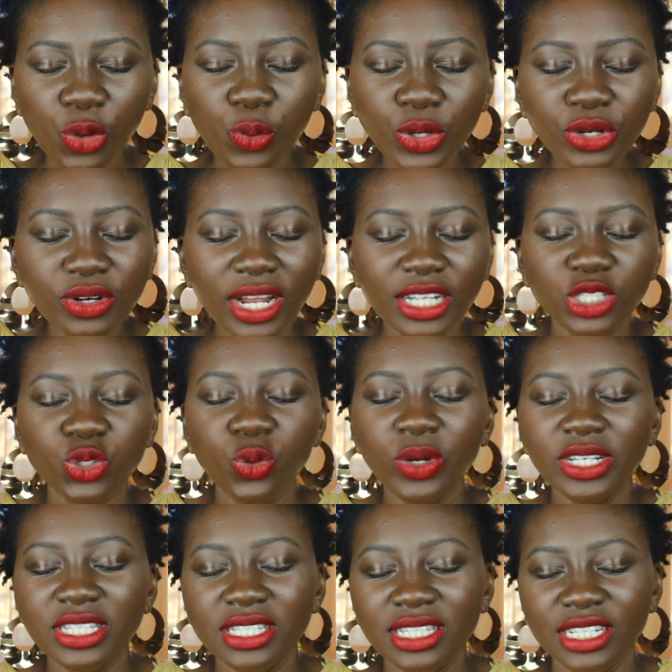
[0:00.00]
We do not
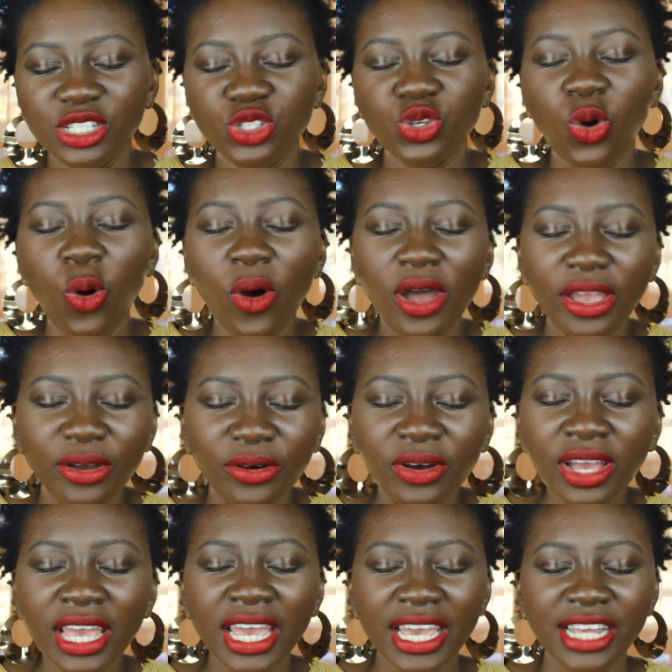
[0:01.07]
twist and
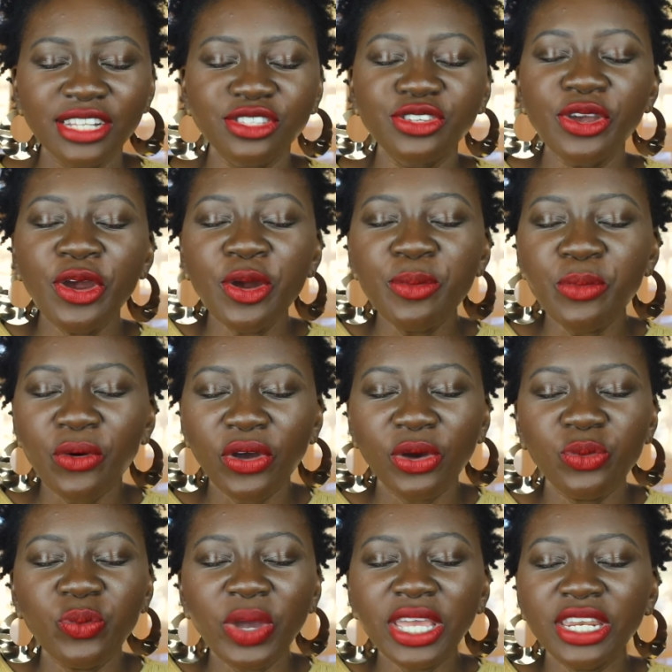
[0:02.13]
toil and
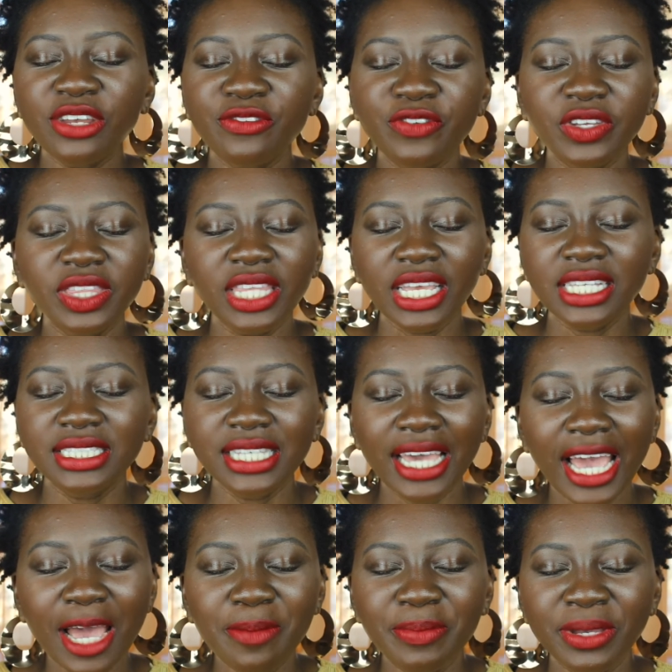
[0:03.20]
turmoil waiting for things to
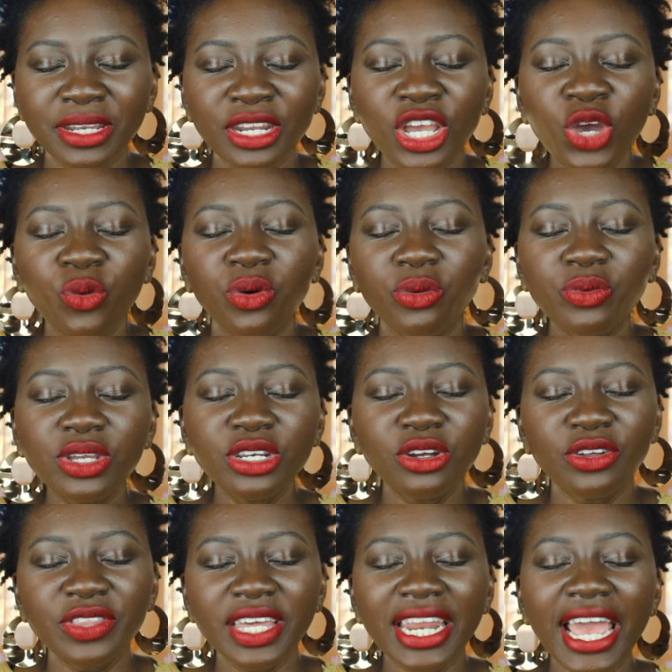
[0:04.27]
happen when we
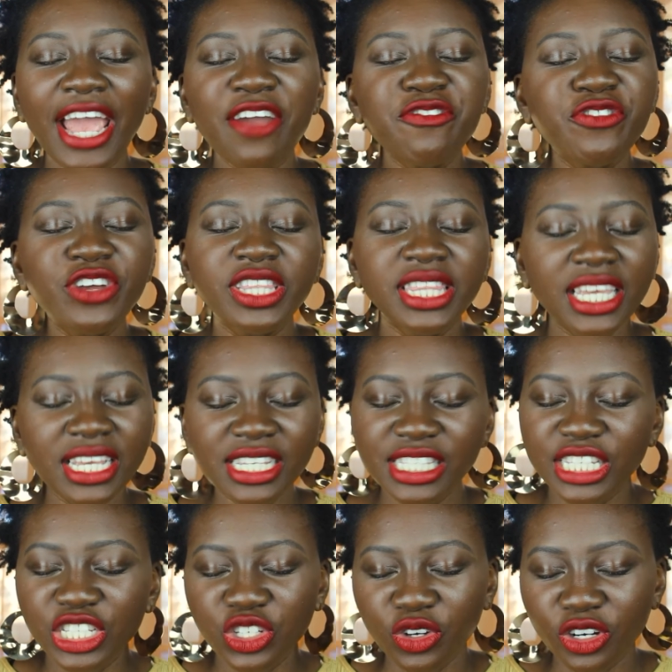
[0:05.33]
know that everything is
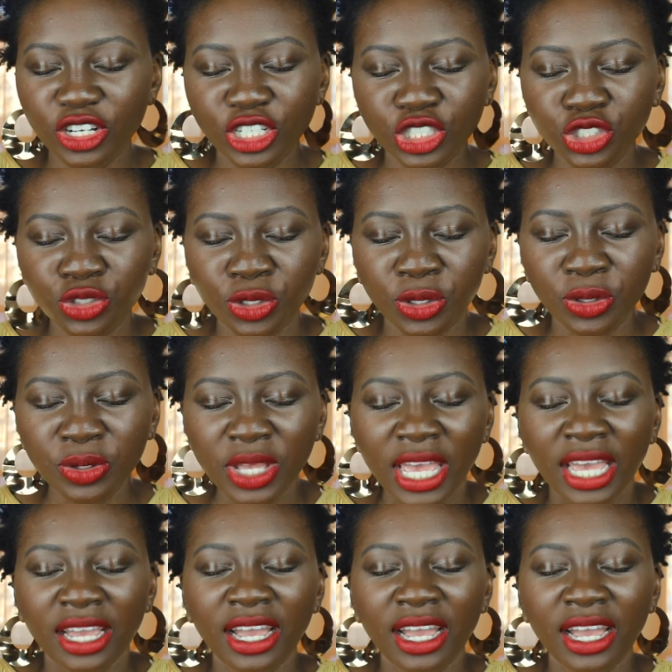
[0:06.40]
in your control.